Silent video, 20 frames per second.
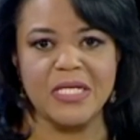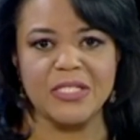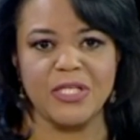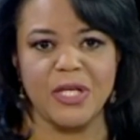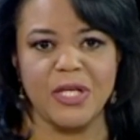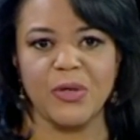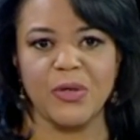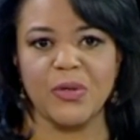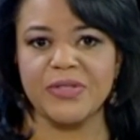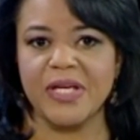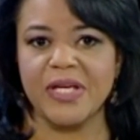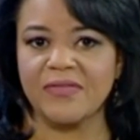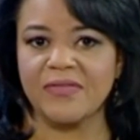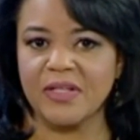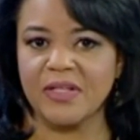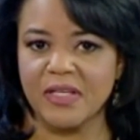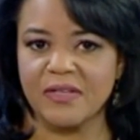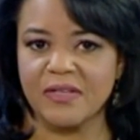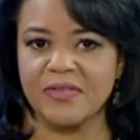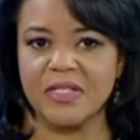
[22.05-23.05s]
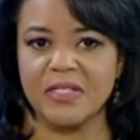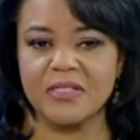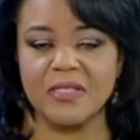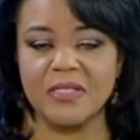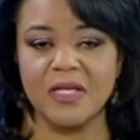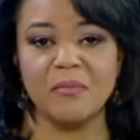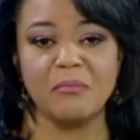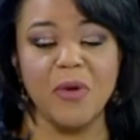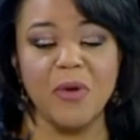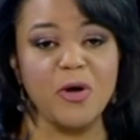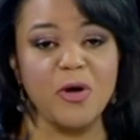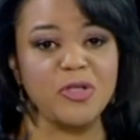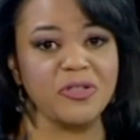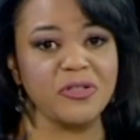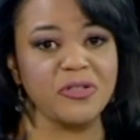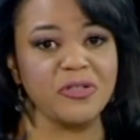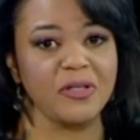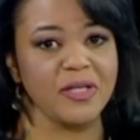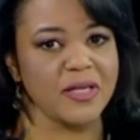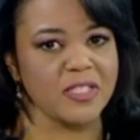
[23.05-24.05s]
Senator David Givens
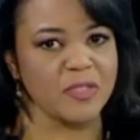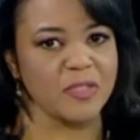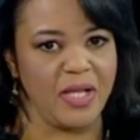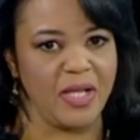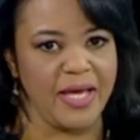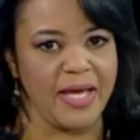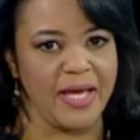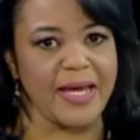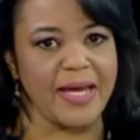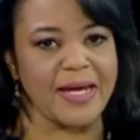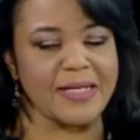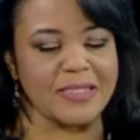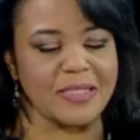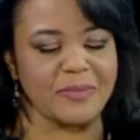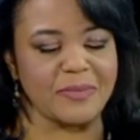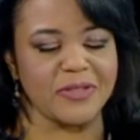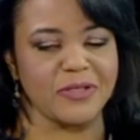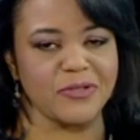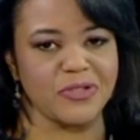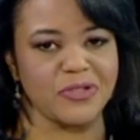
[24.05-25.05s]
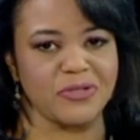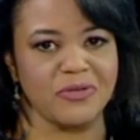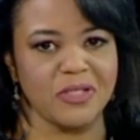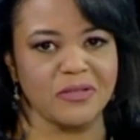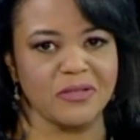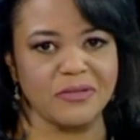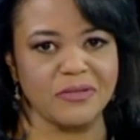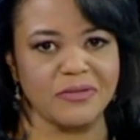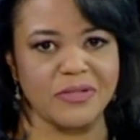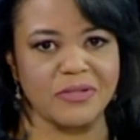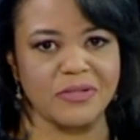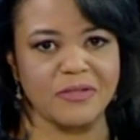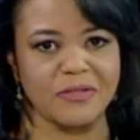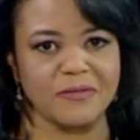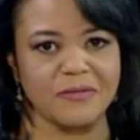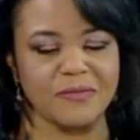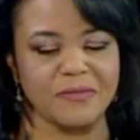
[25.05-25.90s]
emotionally explained some of those struggles.